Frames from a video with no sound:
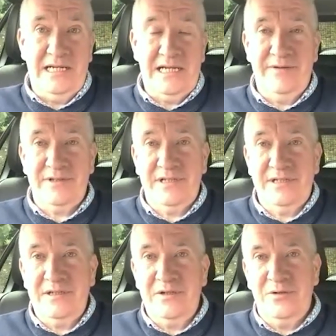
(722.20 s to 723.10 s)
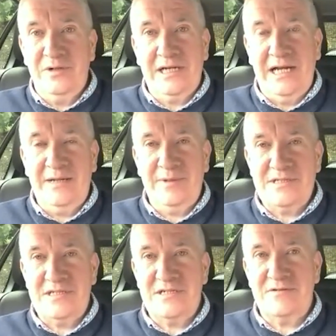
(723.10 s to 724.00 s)
like everything, like any
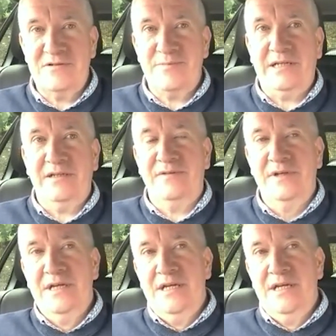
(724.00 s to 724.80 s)
business irrespective,